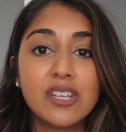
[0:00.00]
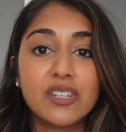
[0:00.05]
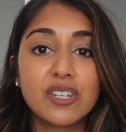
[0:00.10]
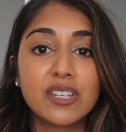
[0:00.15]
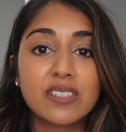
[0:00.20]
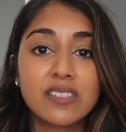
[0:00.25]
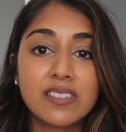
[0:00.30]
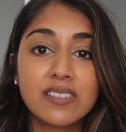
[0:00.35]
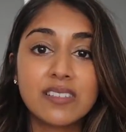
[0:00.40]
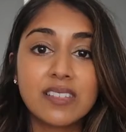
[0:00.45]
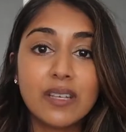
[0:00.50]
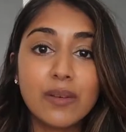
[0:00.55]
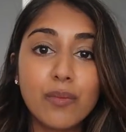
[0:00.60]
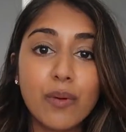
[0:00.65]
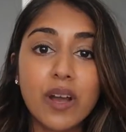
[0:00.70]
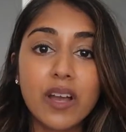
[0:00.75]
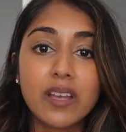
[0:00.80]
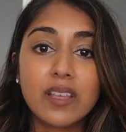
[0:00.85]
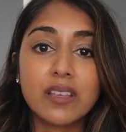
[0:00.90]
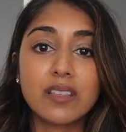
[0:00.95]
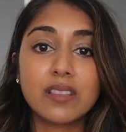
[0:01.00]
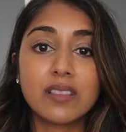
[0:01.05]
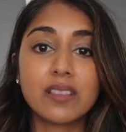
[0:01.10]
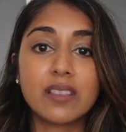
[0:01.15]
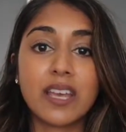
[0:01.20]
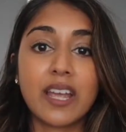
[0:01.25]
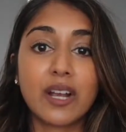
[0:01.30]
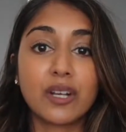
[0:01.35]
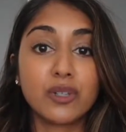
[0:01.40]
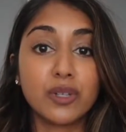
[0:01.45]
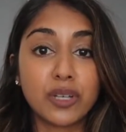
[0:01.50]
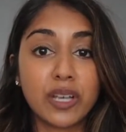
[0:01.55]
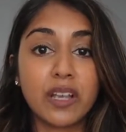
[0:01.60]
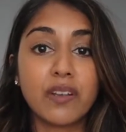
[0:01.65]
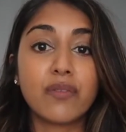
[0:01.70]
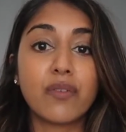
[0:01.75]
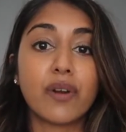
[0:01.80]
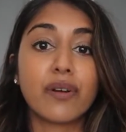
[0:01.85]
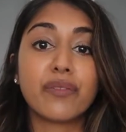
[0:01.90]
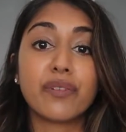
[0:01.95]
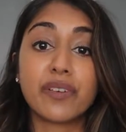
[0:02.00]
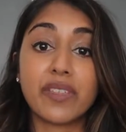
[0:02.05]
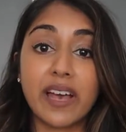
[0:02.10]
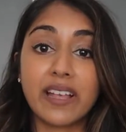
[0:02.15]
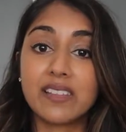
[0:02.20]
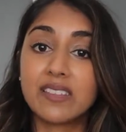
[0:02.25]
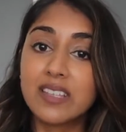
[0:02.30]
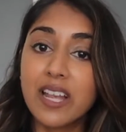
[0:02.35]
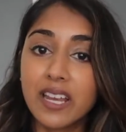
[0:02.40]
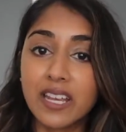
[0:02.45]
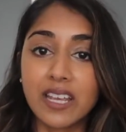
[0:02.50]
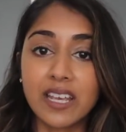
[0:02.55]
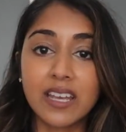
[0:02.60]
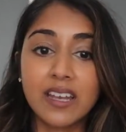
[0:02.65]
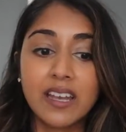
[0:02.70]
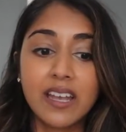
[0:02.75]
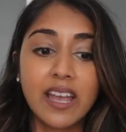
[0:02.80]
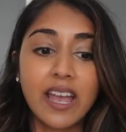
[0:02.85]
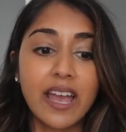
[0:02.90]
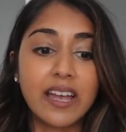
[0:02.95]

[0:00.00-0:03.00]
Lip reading: just to see what they are looking for that study.